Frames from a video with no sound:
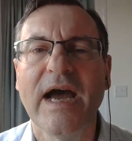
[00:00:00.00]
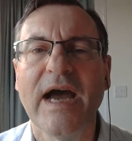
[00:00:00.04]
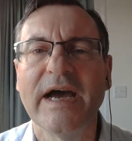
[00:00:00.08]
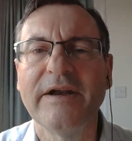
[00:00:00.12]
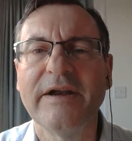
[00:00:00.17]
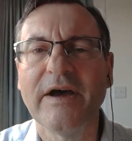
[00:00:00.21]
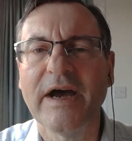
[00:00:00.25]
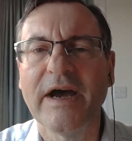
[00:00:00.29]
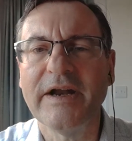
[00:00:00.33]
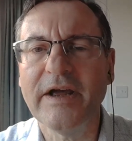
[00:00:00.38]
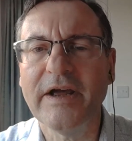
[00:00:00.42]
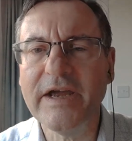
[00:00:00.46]

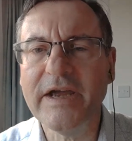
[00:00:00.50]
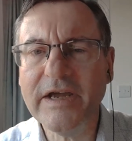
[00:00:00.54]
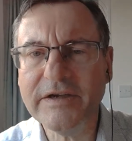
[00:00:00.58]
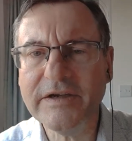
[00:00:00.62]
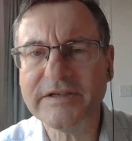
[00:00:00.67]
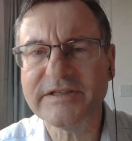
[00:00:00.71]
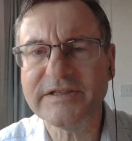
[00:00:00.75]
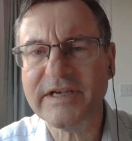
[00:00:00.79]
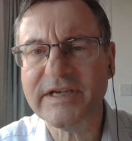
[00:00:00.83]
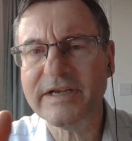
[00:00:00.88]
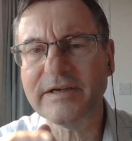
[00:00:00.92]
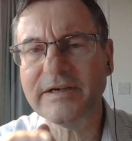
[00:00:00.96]
And and I
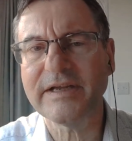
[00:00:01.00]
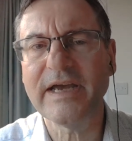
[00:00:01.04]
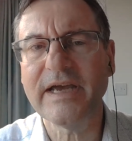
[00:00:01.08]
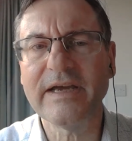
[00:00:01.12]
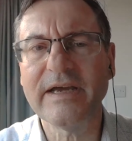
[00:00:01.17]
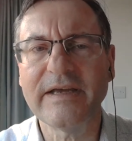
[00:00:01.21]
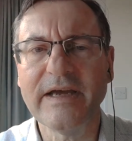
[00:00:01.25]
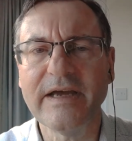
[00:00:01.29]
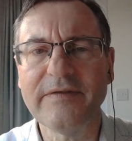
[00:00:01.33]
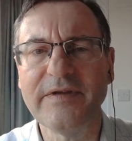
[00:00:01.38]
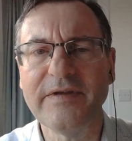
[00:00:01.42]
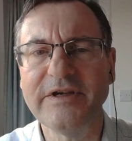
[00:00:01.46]
understand,
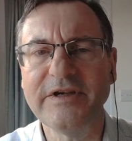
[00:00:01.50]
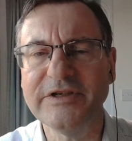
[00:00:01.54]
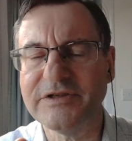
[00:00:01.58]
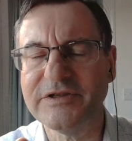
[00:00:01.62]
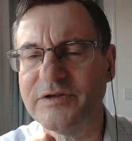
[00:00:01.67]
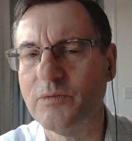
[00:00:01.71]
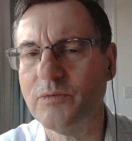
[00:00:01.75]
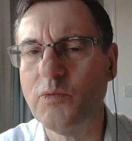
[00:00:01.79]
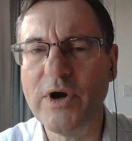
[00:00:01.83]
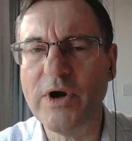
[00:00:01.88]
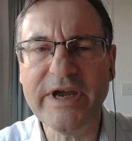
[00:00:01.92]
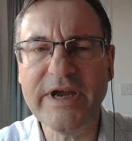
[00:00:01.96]
Cathy,
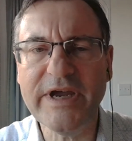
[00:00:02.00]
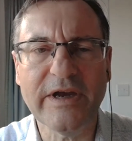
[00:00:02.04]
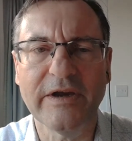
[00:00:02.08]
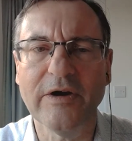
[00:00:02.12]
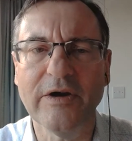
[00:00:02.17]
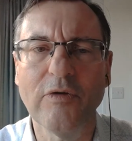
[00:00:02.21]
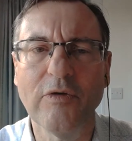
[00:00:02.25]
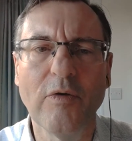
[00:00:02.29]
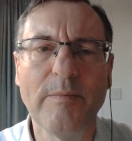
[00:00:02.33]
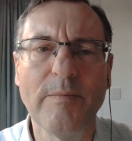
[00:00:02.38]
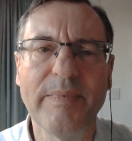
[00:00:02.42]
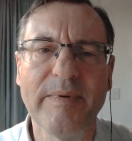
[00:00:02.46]
just a week
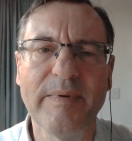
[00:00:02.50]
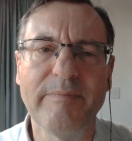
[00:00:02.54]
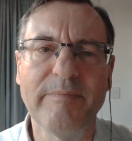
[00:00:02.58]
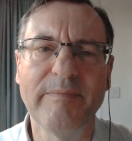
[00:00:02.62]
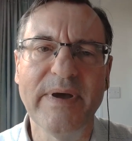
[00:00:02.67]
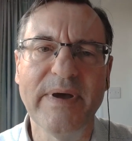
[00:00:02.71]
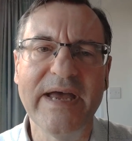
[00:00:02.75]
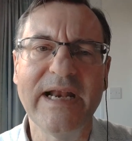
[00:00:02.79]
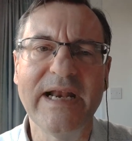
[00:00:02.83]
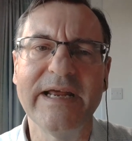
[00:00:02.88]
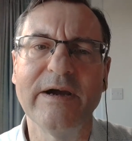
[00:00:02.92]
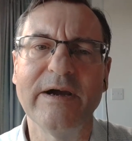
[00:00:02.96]
ago, or
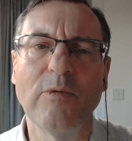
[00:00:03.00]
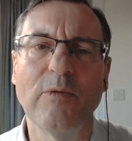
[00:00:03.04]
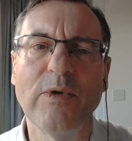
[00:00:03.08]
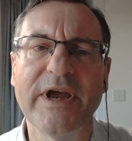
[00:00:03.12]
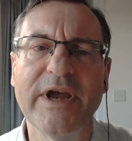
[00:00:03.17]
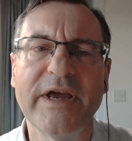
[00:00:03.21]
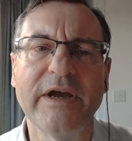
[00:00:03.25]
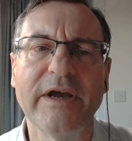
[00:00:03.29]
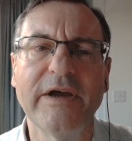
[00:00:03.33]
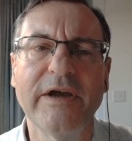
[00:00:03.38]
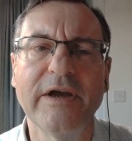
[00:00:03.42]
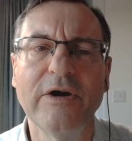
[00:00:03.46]
barely a
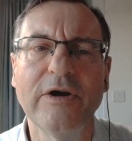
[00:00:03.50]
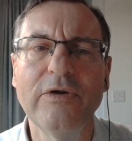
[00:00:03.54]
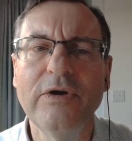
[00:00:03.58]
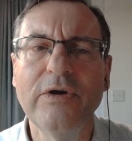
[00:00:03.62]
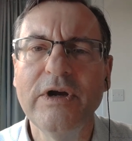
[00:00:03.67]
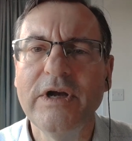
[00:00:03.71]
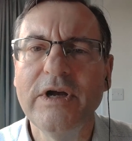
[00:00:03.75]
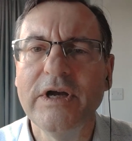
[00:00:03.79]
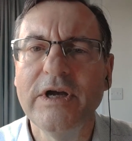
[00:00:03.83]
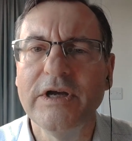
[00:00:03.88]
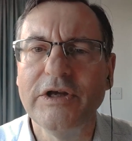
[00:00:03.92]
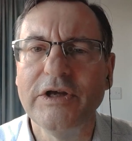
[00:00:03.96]
week ago,
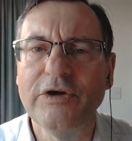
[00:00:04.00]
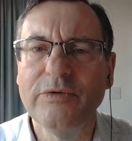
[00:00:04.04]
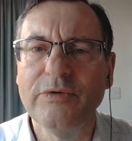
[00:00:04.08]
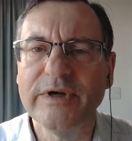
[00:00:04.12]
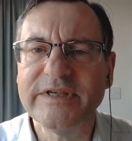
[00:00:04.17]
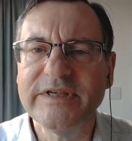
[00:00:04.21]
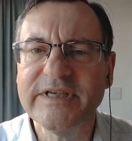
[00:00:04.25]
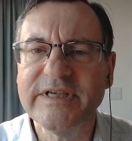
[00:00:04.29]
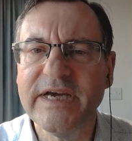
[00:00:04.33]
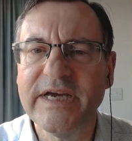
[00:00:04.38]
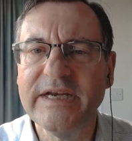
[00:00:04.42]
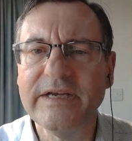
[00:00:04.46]
you
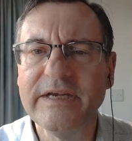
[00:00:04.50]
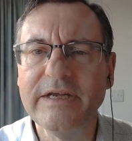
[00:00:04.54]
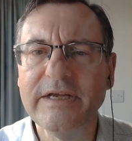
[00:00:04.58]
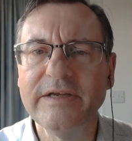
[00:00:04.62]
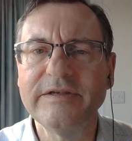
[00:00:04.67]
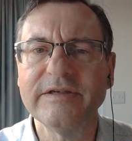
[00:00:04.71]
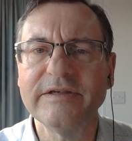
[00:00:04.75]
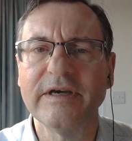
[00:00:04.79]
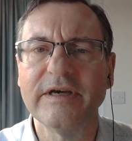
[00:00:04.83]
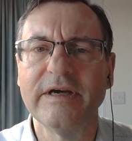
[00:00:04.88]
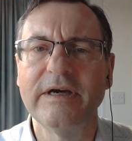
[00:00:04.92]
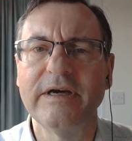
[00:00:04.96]

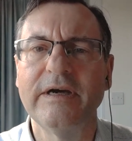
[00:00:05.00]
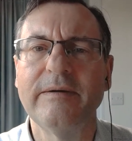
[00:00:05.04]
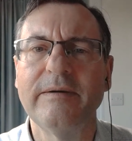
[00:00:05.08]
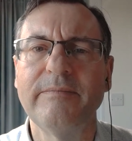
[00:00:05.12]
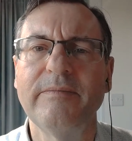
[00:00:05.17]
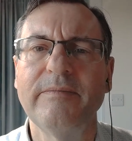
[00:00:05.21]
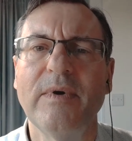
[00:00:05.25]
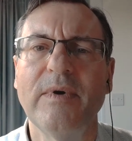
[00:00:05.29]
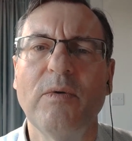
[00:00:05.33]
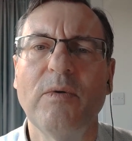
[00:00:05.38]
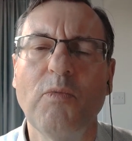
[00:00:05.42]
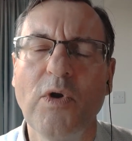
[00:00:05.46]
attended
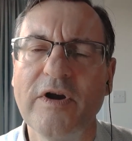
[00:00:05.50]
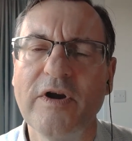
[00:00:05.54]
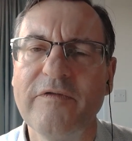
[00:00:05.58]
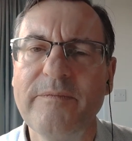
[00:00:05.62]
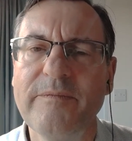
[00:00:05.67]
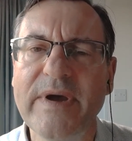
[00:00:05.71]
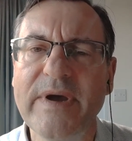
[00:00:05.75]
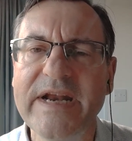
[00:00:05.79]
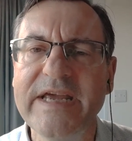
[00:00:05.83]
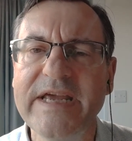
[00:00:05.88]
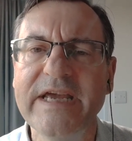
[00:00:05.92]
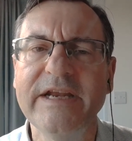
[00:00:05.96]
um, one of
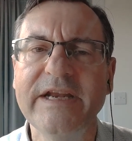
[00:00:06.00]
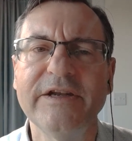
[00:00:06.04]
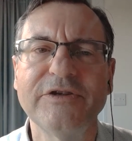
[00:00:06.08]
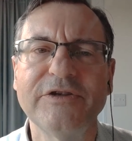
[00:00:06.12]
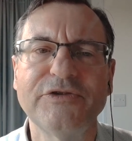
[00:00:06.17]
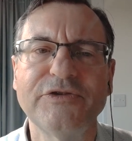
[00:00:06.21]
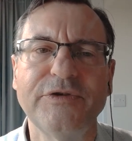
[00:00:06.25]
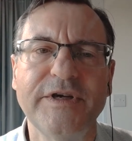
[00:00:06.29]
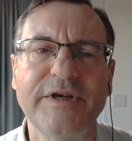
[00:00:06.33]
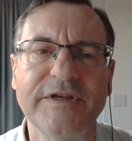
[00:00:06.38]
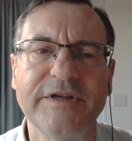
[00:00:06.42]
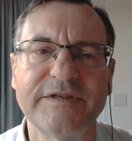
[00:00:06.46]
many
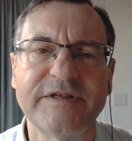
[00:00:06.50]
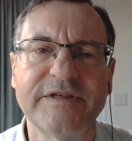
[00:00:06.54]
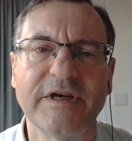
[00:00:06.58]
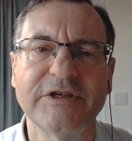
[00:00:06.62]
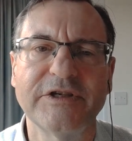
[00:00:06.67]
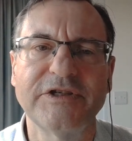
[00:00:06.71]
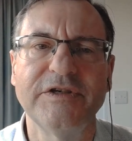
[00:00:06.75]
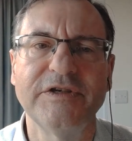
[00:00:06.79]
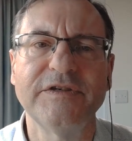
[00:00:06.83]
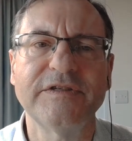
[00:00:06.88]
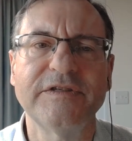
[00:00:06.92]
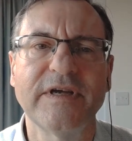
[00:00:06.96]
industry
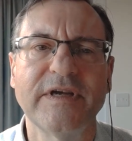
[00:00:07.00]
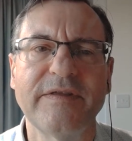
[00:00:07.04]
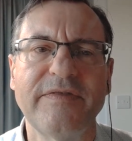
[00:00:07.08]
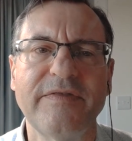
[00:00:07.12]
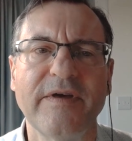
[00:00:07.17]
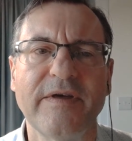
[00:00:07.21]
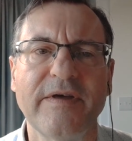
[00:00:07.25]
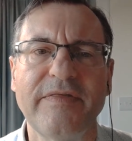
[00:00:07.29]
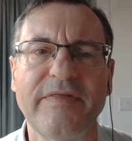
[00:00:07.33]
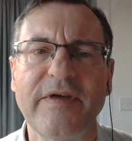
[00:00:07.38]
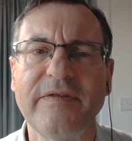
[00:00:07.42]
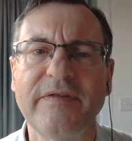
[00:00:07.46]
discussions. I,
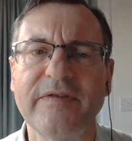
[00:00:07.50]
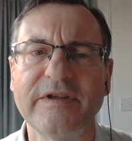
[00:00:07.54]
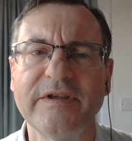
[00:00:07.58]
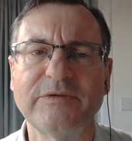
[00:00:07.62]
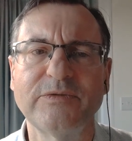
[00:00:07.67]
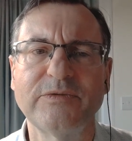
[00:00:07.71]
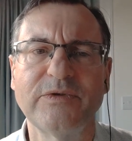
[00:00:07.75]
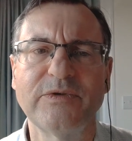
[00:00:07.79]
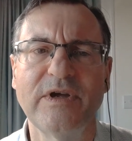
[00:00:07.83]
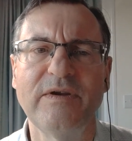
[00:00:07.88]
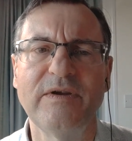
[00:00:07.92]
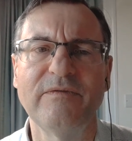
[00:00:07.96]
th I think
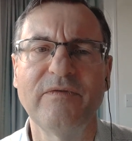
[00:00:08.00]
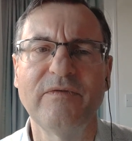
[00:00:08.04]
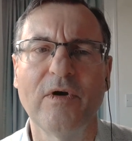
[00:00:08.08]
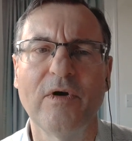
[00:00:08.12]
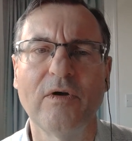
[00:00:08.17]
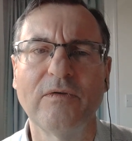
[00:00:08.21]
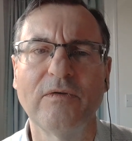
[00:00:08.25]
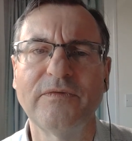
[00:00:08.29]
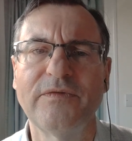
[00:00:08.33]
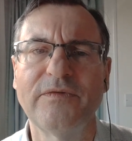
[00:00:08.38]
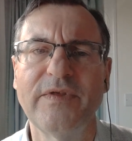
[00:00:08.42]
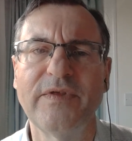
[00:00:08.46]
this
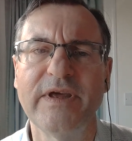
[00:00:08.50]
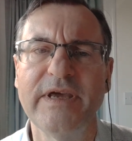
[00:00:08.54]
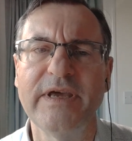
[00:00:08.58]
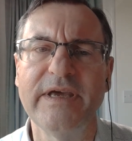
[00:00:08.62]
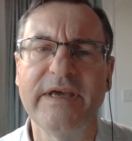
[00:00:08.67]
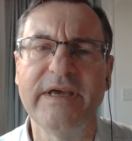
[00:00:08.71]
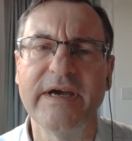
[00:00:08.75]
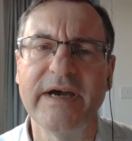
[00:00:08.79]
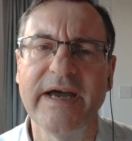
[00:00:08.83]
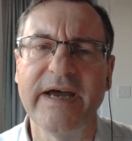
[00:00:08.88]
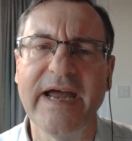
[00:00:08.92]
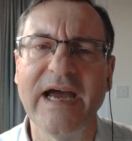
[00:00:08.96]
involved
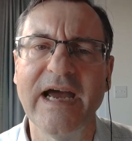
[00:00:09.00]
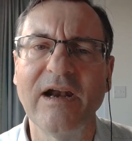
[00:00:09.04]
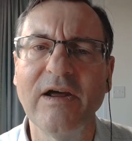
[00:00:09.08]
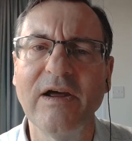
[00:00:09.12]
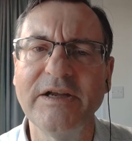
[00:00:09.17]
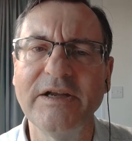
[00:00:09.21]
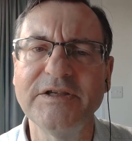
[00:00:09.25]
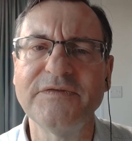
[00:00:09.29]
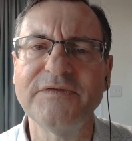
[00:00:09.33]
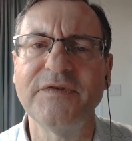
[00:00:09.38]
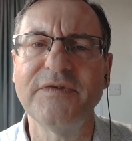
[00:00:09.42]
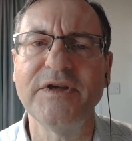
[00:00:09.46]
the uh,
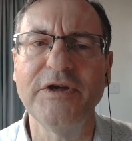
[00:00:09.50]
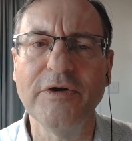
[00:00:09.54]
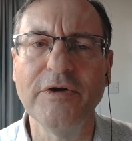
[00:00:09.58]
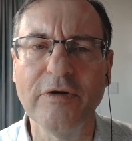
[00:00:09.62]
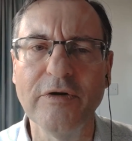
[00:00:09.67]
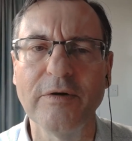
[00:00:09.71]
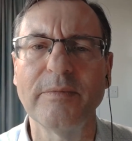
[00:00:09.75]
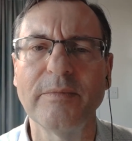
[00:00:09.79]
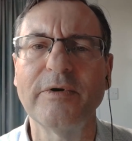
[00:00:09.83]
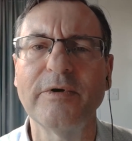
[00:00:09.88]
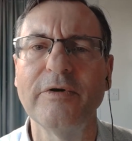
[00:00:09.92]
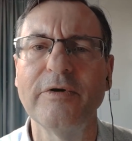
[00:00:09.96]
Airlines for
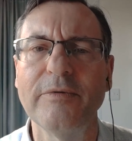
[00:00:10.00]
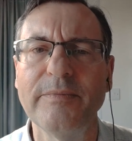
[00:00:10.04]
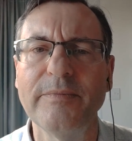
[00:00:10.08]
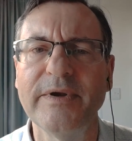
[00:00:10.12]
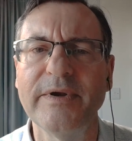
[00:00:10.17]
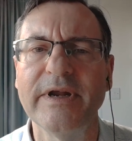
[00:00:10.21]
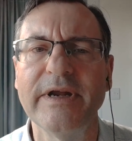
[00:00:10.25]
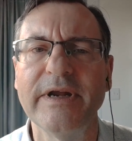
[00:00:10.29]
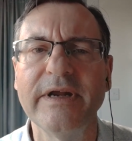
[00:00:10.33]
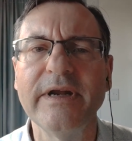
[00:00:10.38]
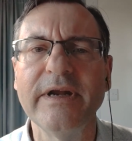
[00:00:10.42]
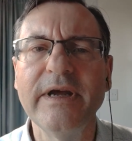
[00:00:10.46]
Europe
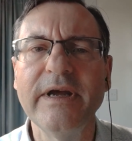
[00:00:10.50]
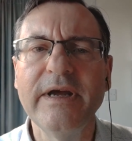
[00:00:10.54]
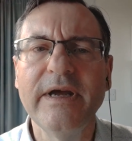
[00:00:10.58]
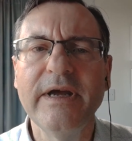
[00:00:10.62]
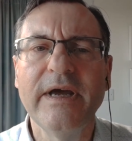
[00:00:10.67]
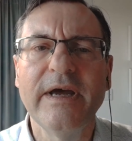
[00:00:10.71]
group, did it?